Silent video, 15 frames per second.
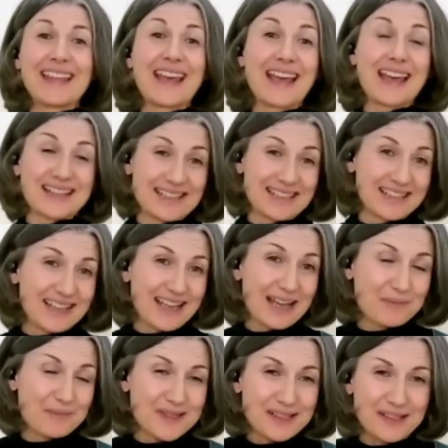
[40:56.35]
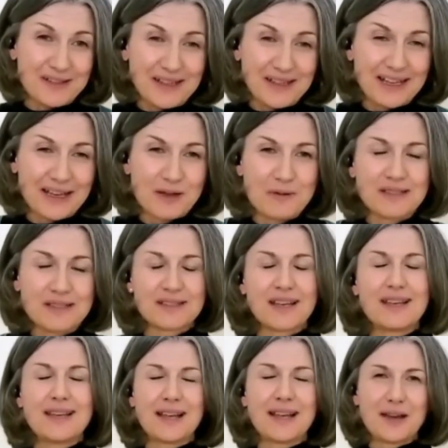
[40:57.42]
Yes, absolutely. I would
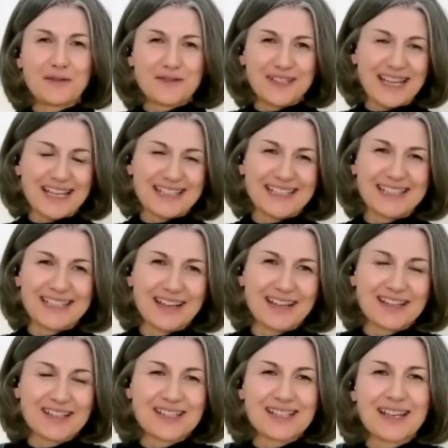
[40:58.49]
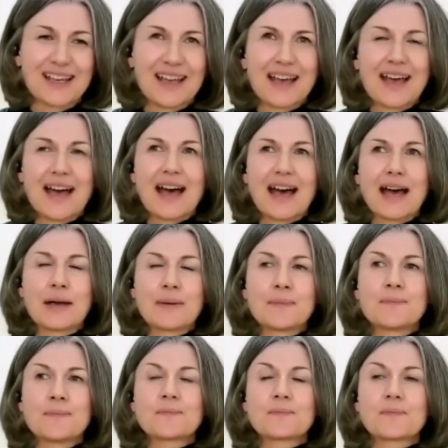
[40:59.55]
love to get in touch.
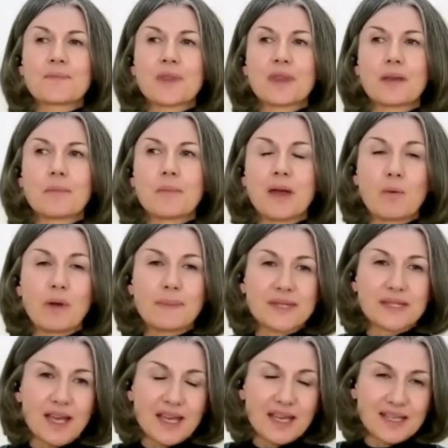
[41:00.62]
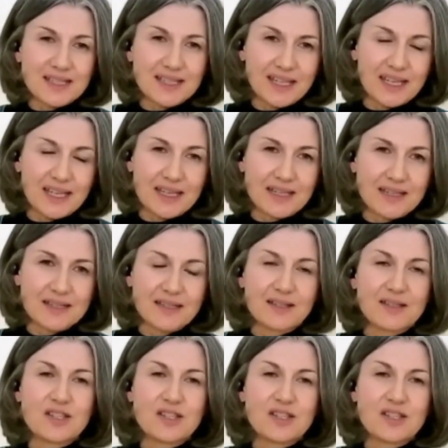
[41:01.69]
My website is